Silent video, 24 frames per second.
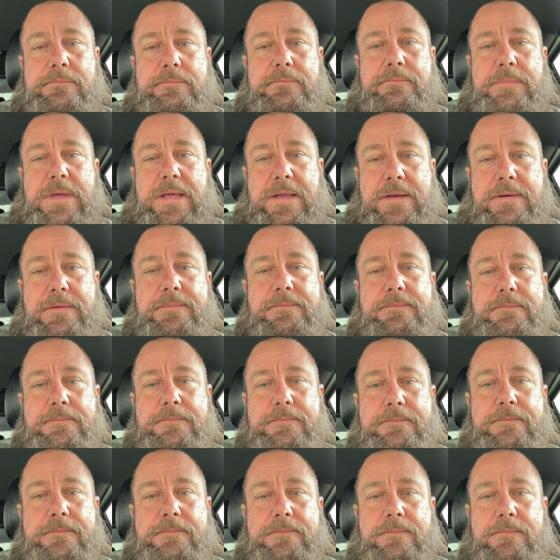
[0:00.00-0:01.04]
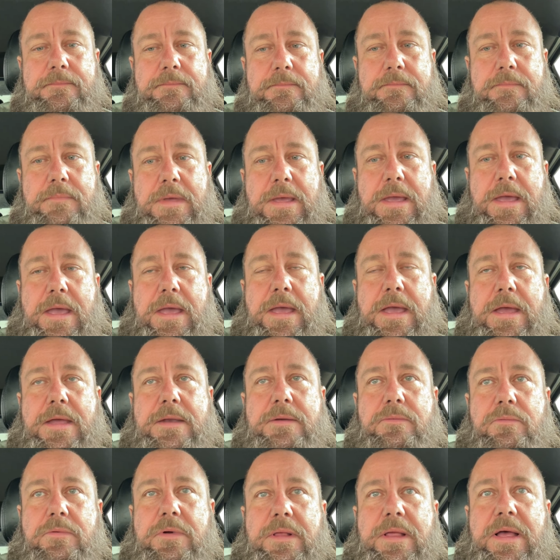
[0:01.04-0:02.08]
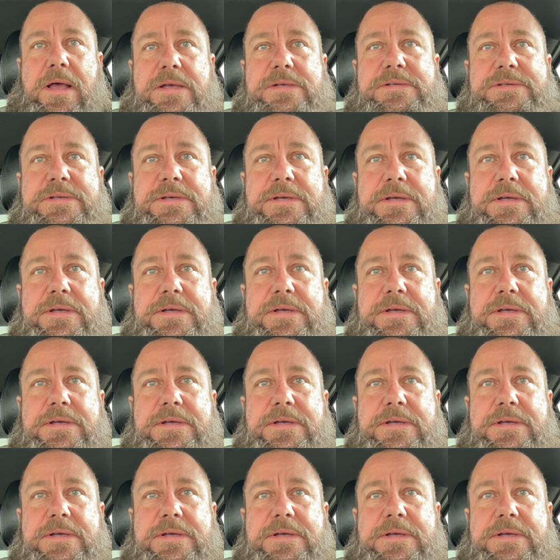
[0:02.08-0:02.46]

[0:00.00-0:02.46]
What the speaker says: men, and realize